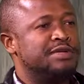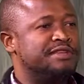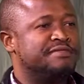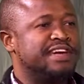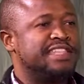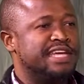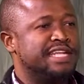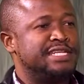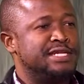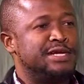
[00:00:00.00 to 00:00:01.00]
the fact
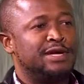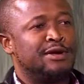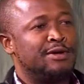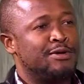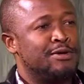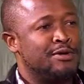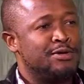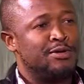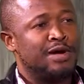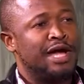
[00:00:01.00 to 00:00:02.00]
that
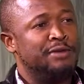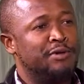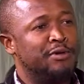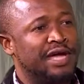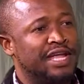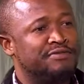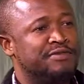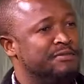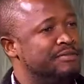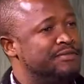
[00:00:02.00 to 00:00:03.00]
you're heartbroken
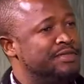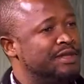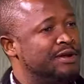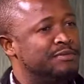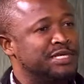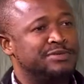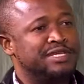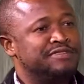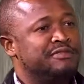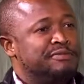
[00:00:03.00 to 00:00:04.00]
from
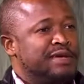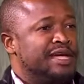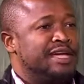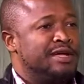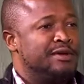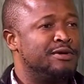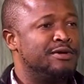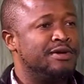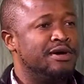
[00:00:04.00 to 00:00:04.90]
perspective of being a